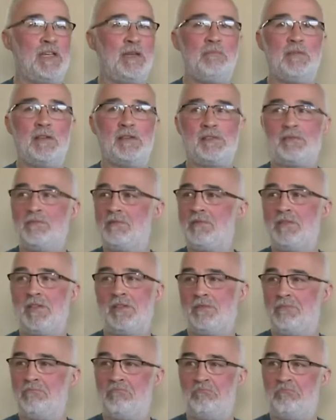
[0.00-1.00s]
that's
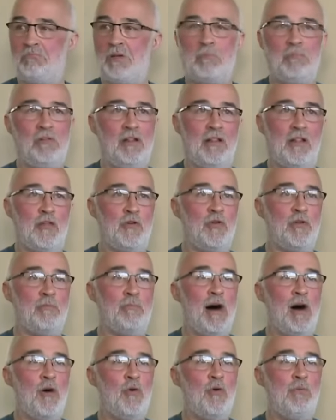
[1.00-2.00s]
just completely ruined my
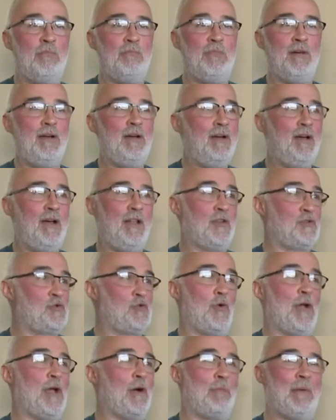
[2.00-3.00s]
home, and there's no
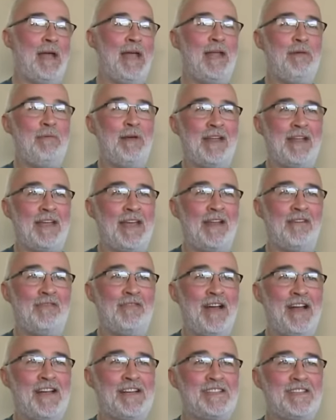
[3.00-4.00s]
help anywhere to get it
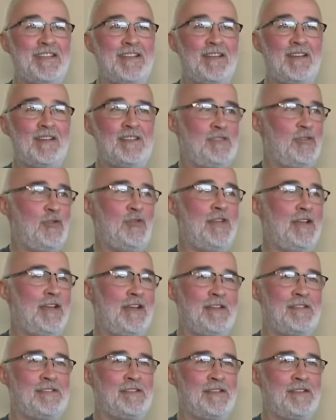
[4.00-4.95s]
fixed. It's ludicrous.